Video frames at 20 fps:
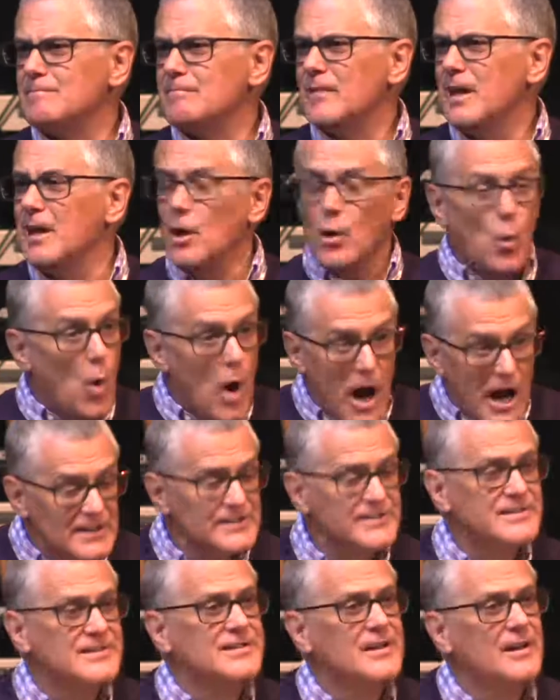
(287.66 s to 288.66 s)
It
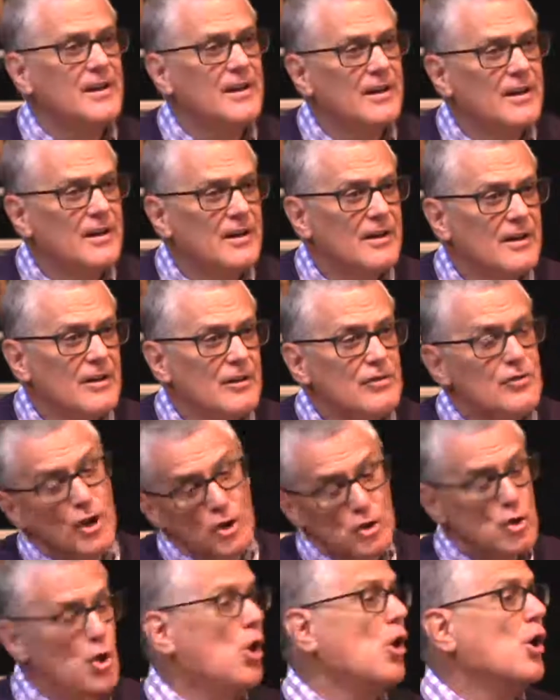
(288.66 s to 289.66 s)
was the
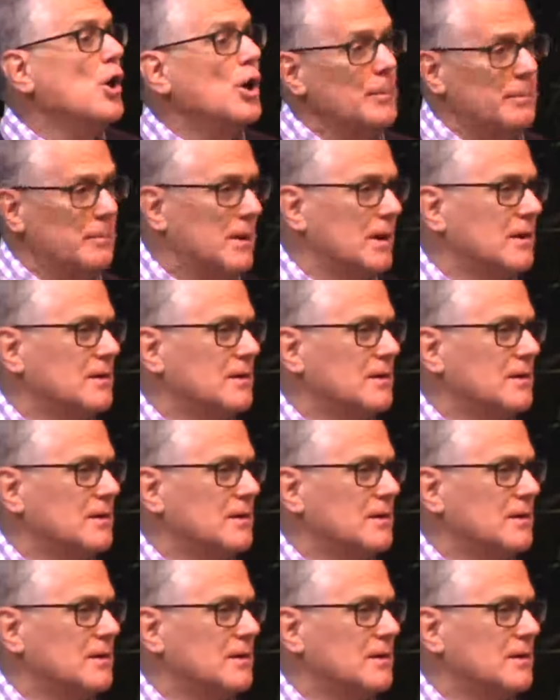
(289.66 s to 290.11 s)
norm.